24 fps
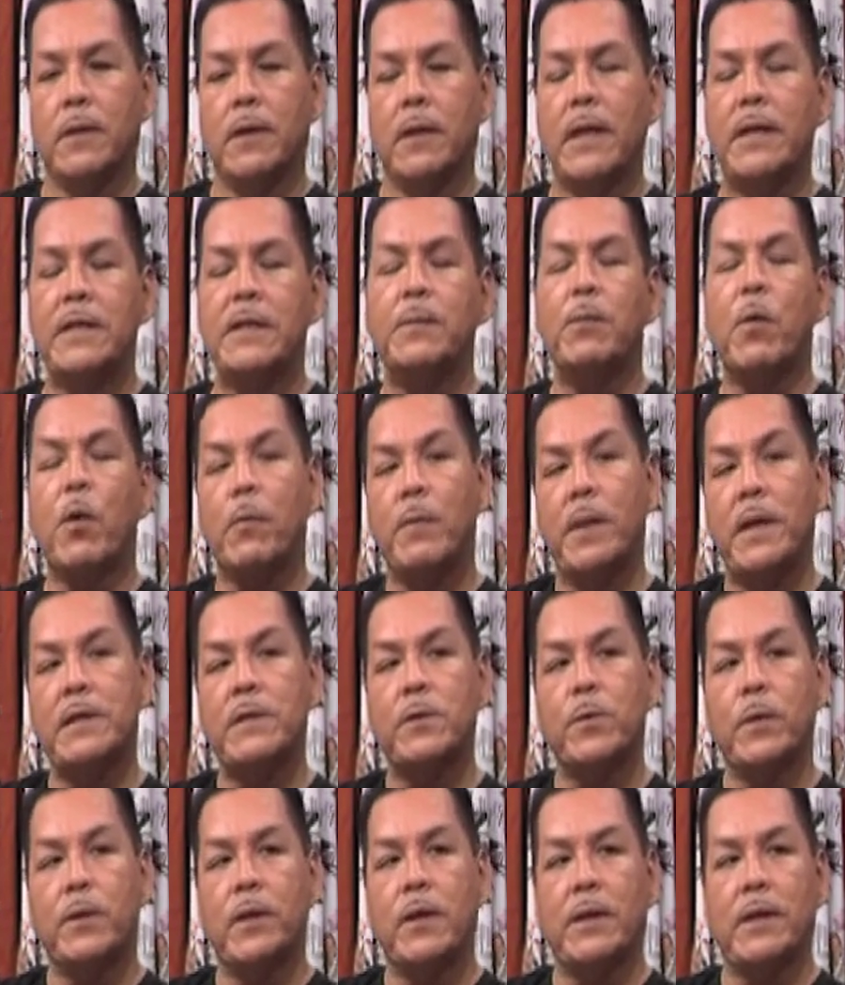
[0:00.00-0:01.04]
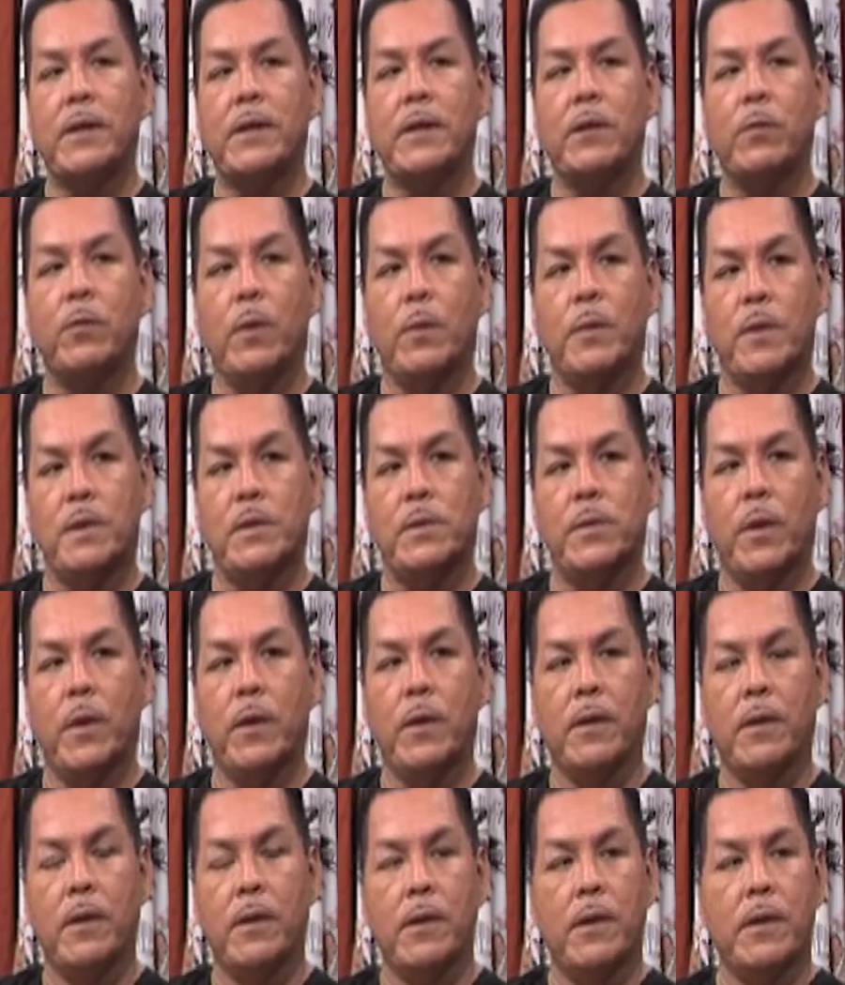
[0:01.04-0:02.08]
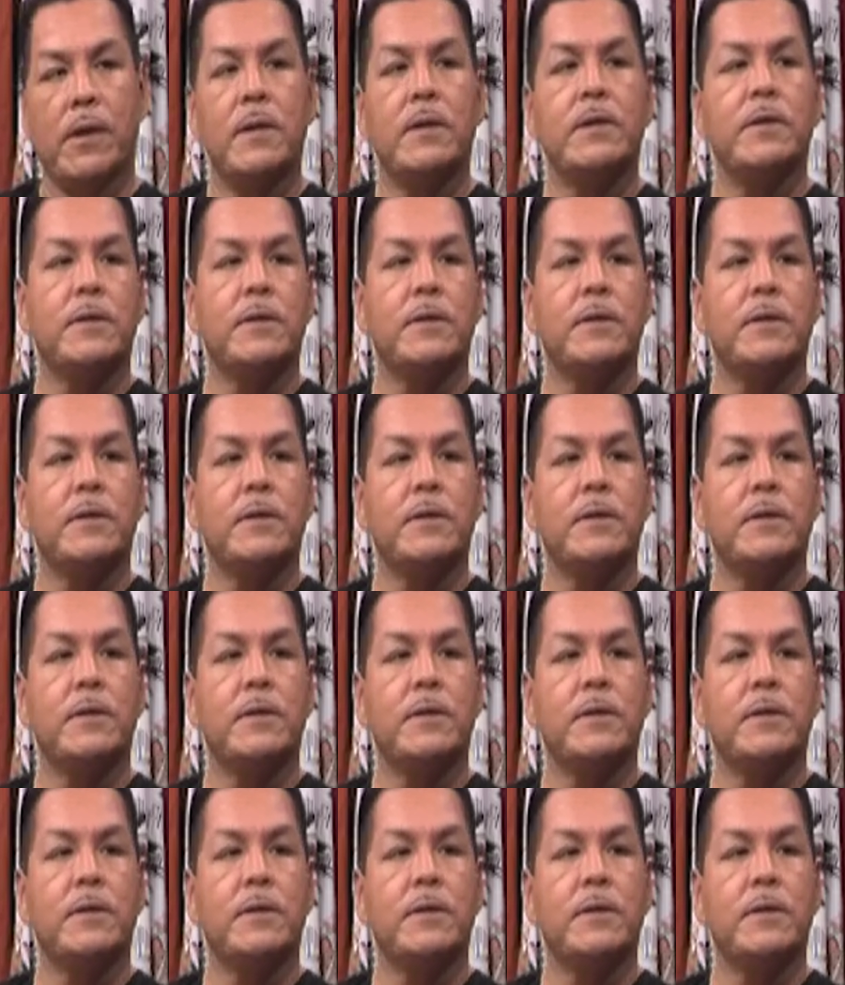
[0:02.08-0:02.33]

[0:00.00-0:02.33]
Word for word: he did more menswear than he did women's oh, wear. Okay.